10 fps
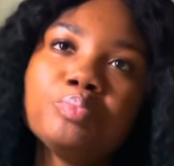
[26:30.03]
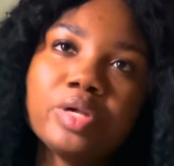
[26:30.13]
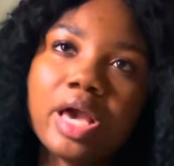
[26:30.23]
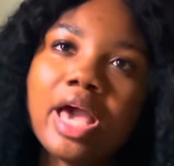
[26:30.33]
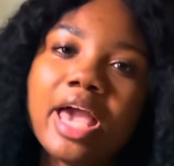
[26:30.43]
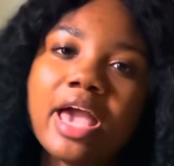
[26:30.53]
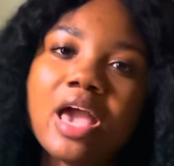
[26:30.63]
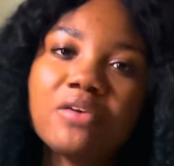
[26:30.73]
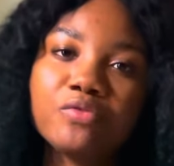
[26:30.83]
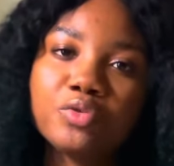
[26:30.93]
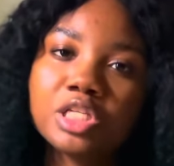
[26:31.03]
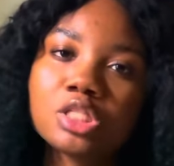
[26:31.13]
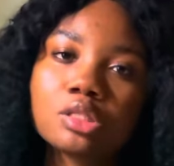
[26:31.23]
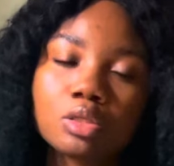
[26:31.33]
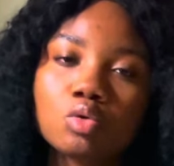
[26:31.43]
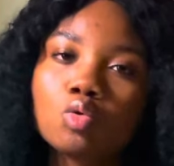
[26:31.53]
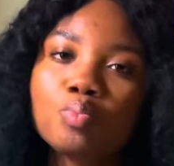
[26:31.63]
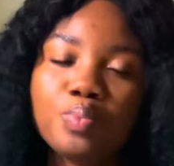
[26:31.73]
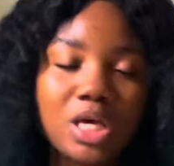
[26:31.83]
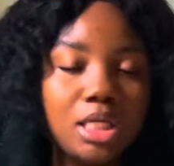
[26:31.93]
bear every
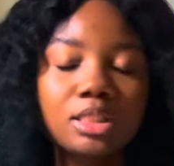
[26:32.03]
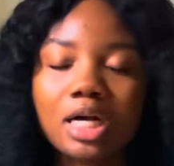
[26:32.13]
single pain